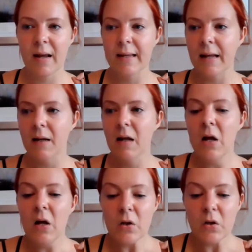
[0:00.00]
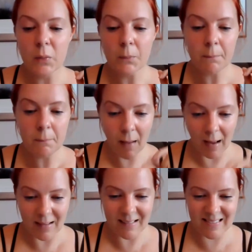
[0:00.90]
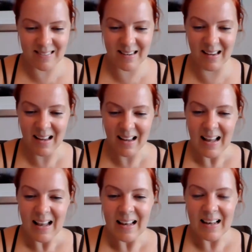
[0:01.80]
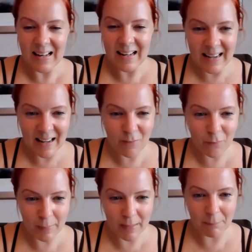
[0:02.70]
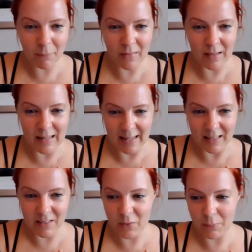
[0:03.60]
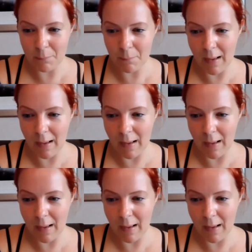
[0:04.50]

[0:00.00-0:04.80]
to try it again. You must give people the link. You